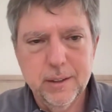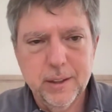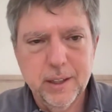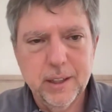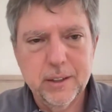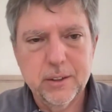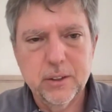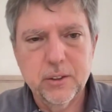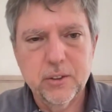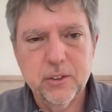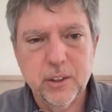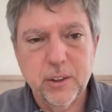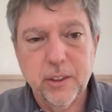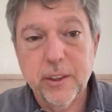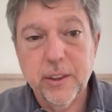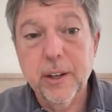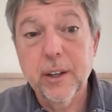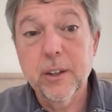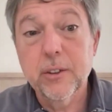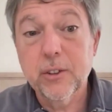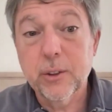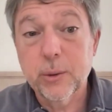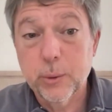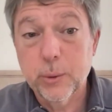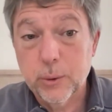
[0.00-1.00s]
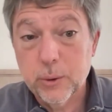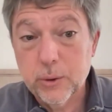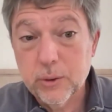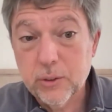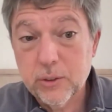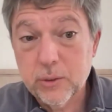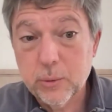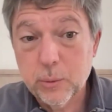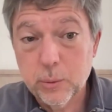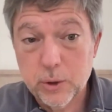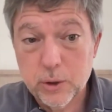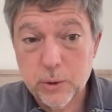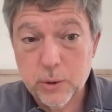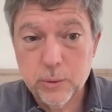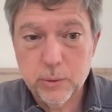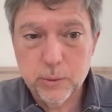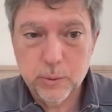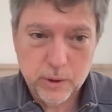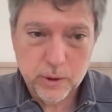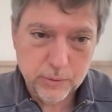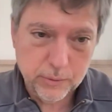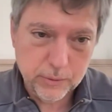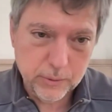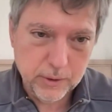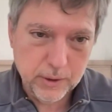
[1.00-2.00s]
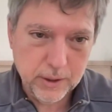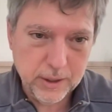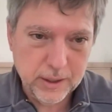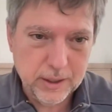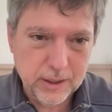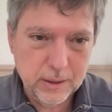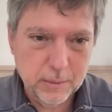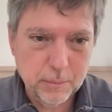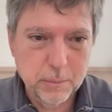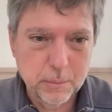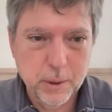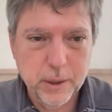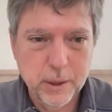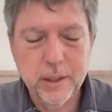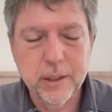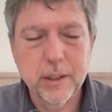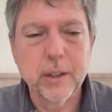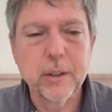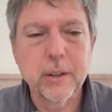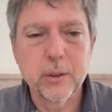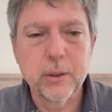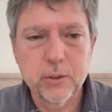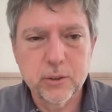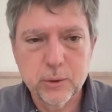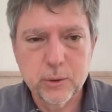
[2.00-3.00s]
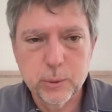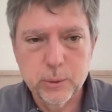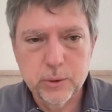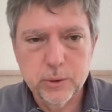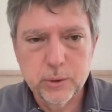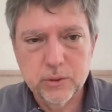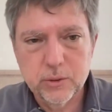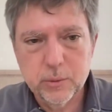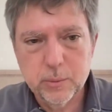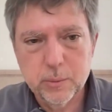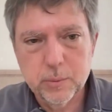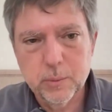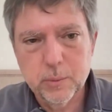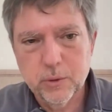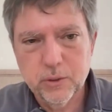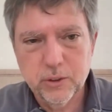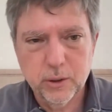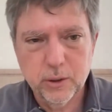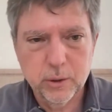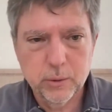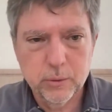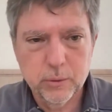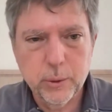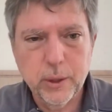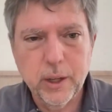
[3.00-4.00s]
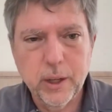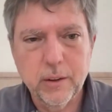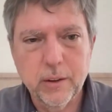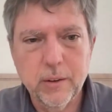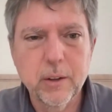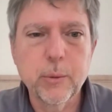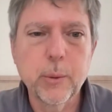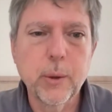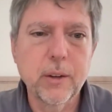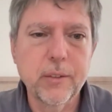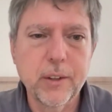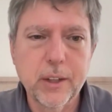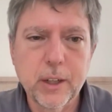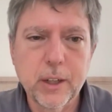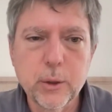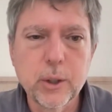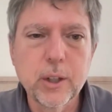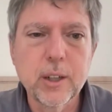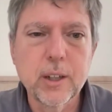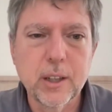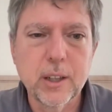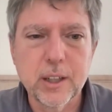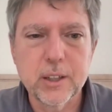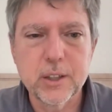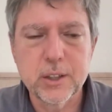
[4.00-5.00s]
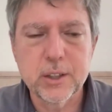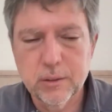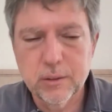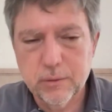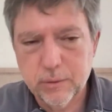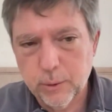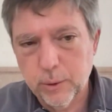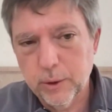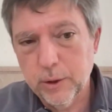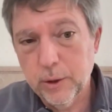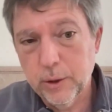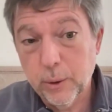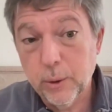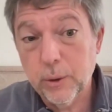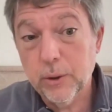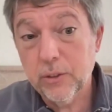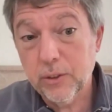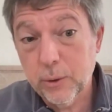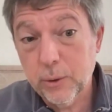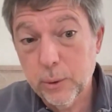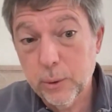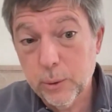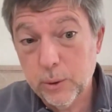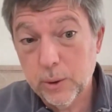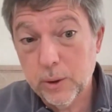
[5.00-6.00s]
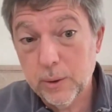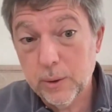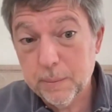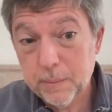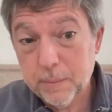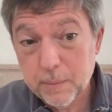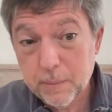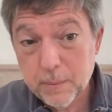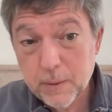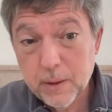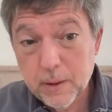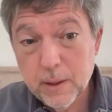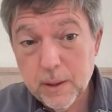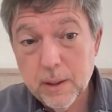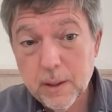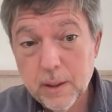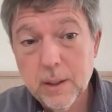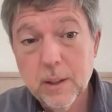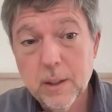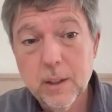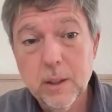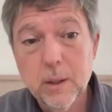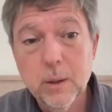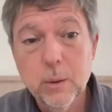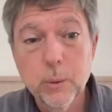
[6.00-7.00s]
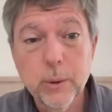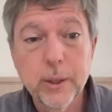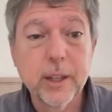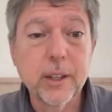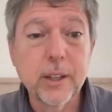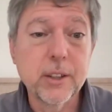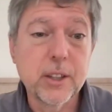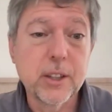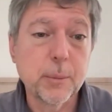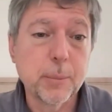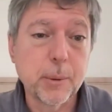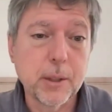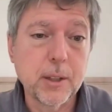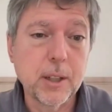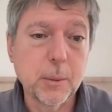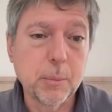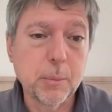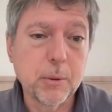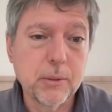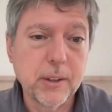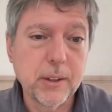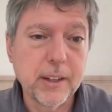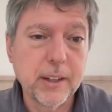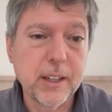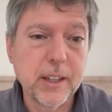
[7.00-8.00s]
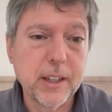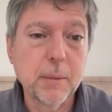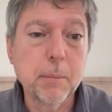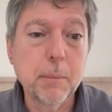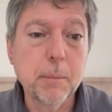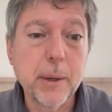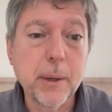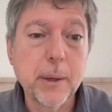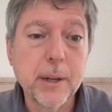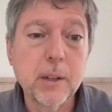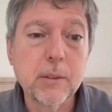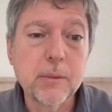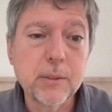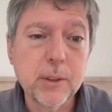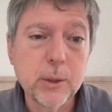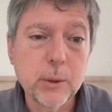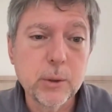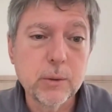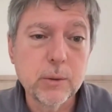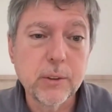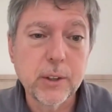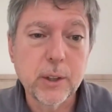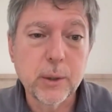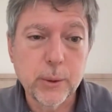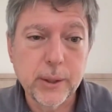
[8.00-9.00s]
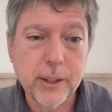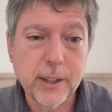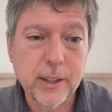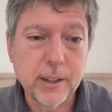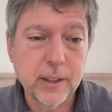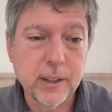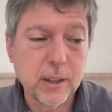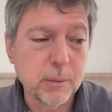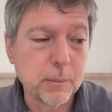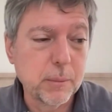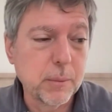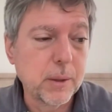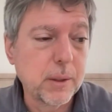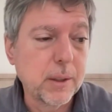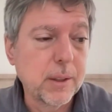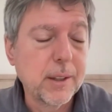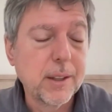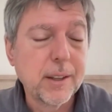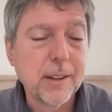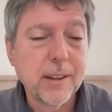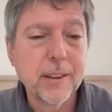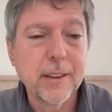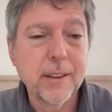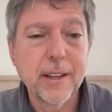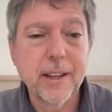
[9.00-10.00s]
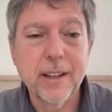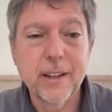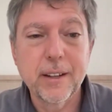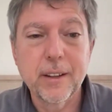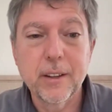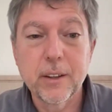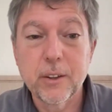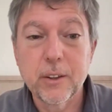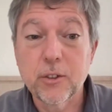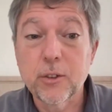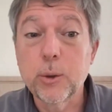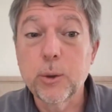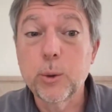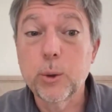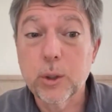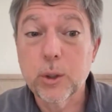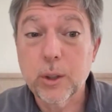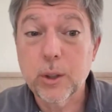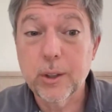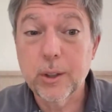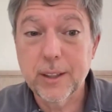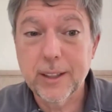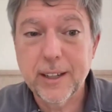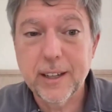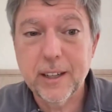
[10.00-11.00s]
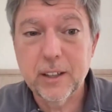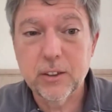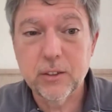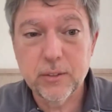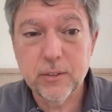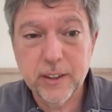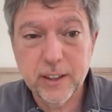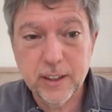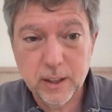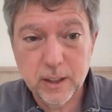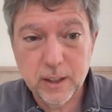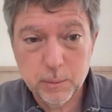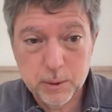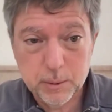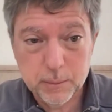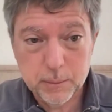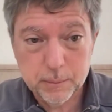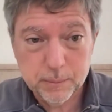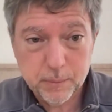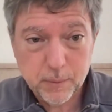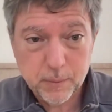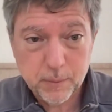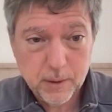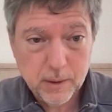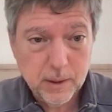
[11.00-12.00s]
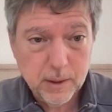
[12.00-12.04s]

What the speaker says: not just at their schools, but at other schools. So if we have a good collection for your school, we can typically provide a better view of the curriculum than the school currently has available.